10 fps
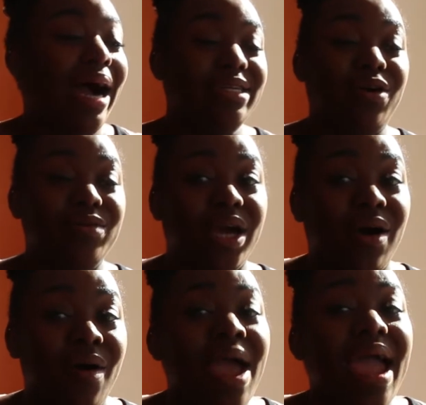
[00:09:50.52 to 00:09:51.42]
don't
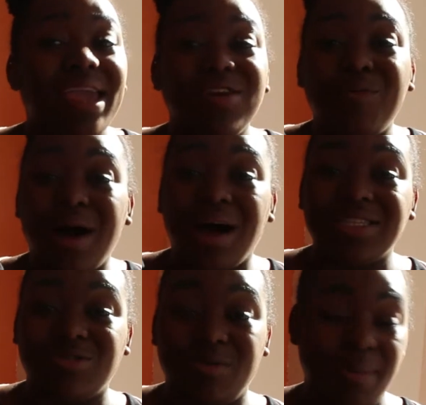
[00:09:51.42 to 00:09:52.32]
know. And you know what
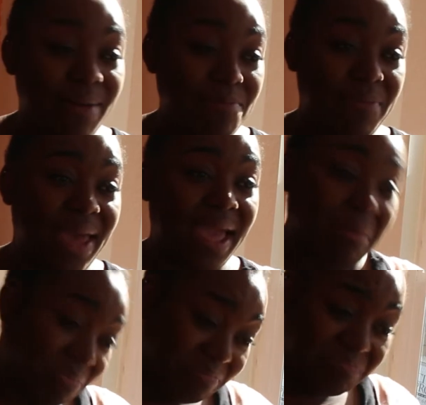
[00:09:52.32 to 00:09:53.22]
also would make me
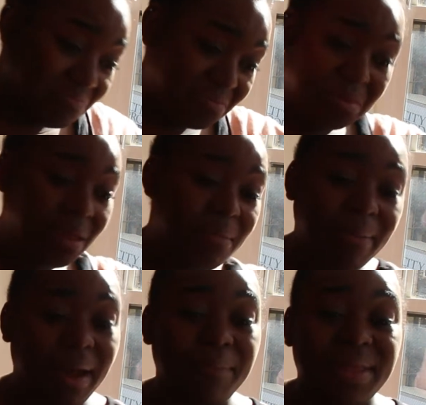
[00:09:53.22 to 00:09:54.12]
mad? My
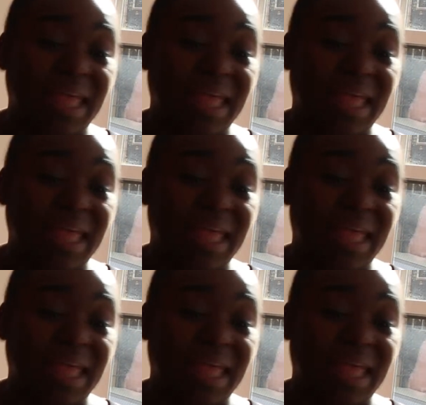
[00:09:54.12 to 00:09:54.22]
mom be